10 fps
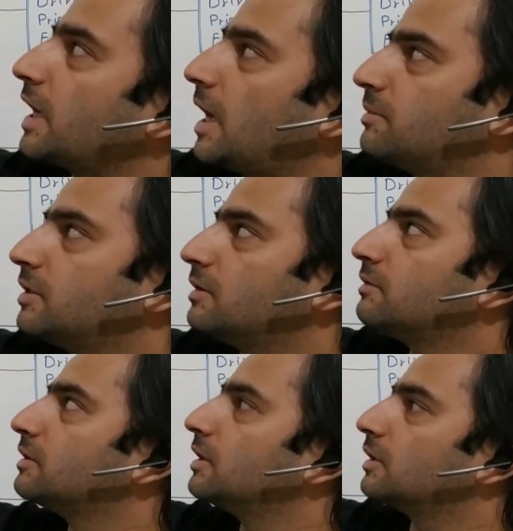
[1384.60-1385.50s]
cab
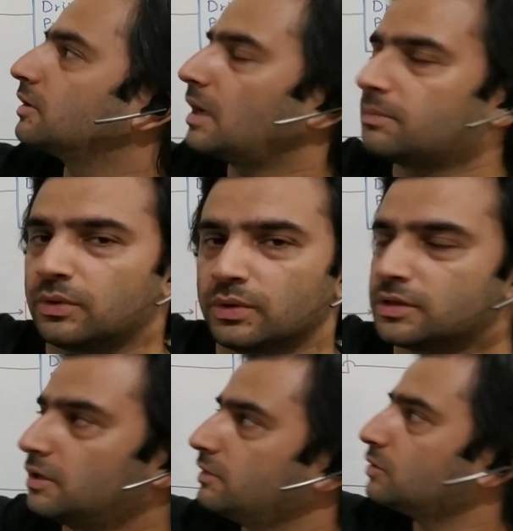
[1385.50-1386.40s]
request
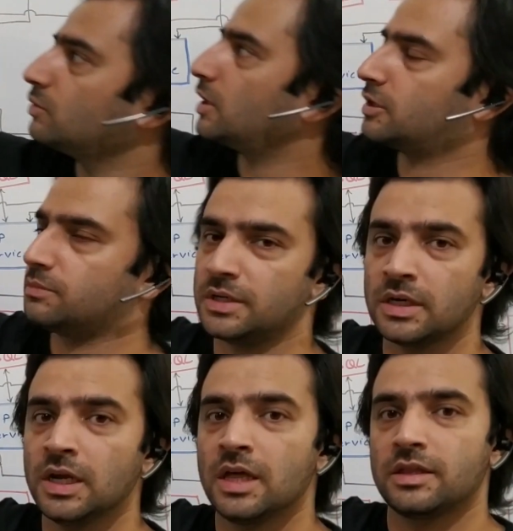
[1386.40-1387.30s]
service to customer
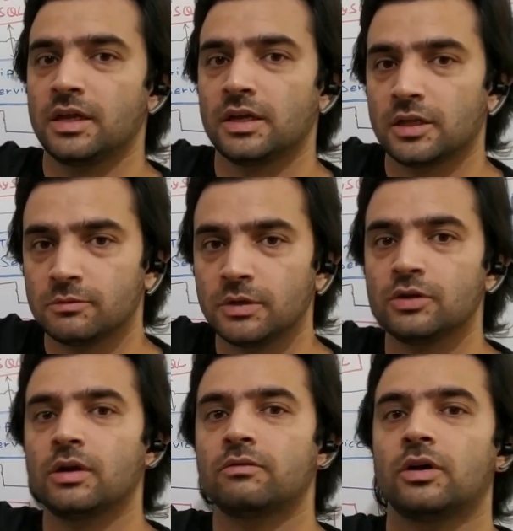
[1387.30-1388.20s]
saying customer,
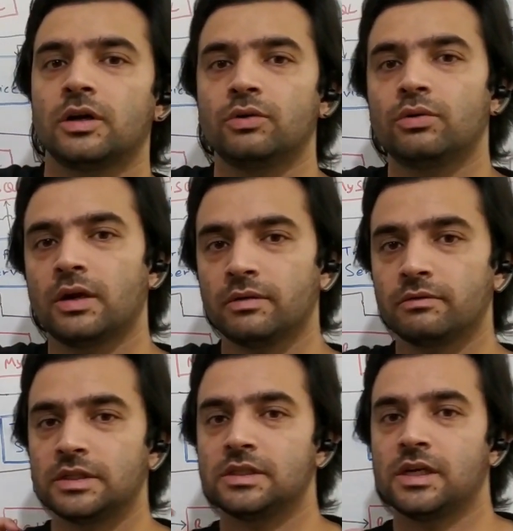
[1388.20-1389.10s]
you have got a new driver,
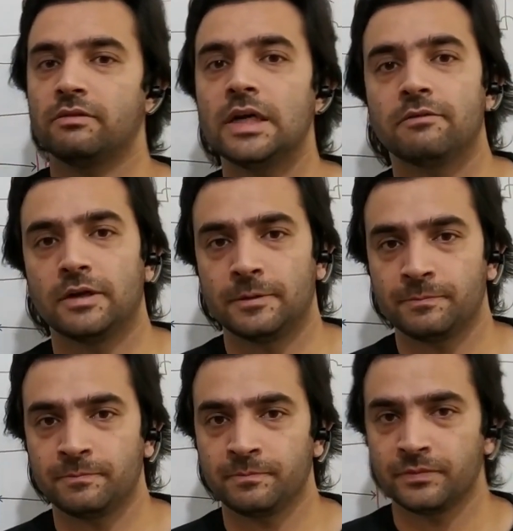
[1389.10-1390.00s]
which is driver D1.
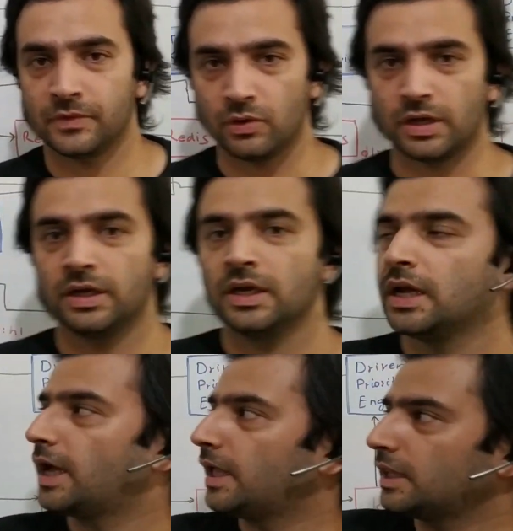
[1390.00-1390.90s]
Okay.
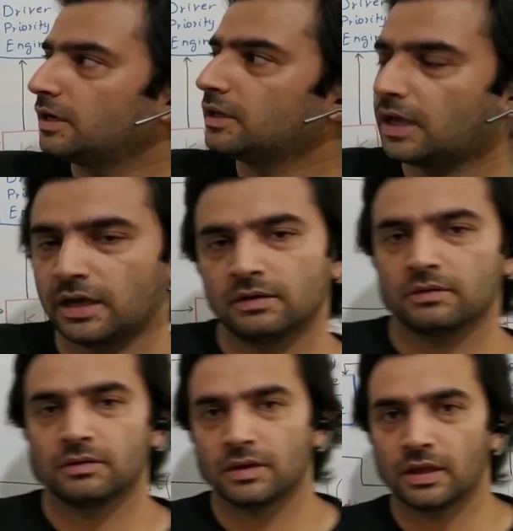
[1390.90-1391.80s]
And then and
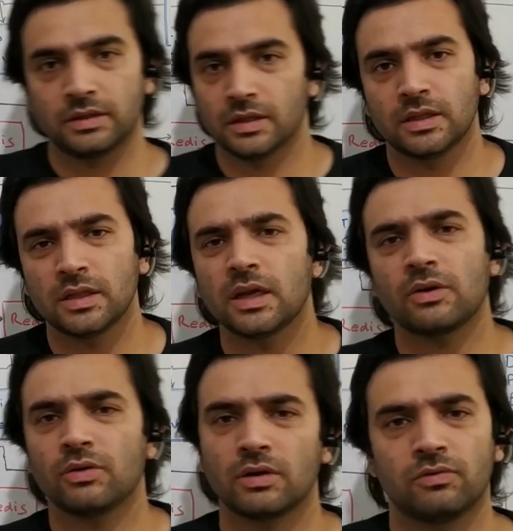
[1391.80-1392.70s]
then the
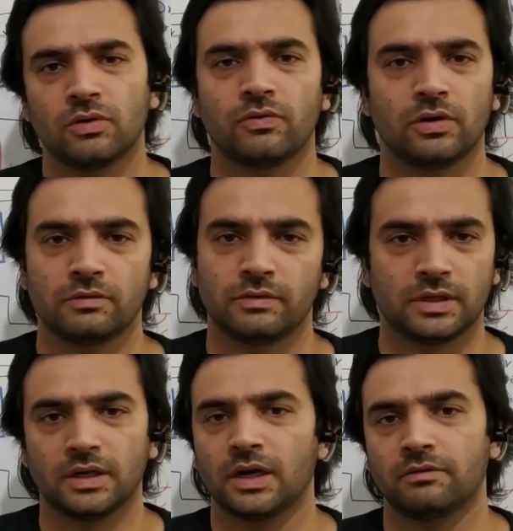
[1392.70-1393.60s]
regular flow follows
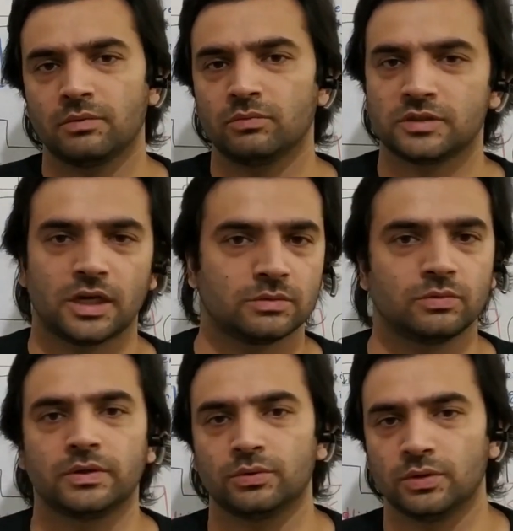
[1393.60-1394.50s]
wherein the driver starts
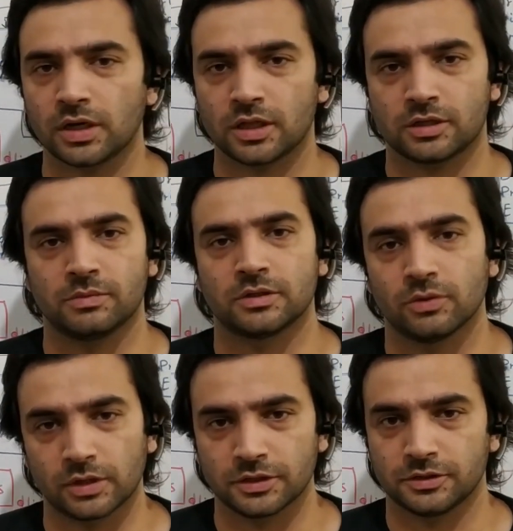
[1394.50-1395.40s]
moving to the customer's
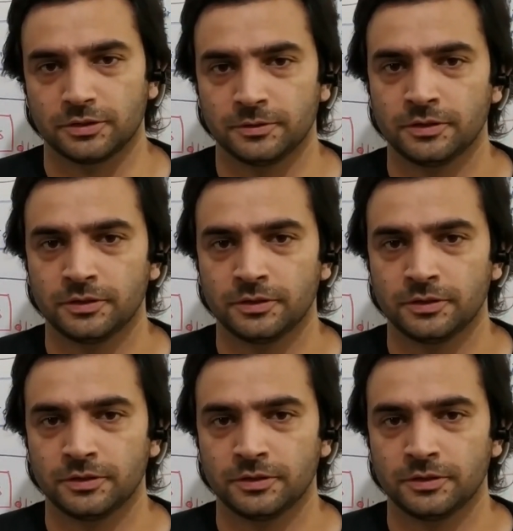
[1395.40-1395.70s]
location.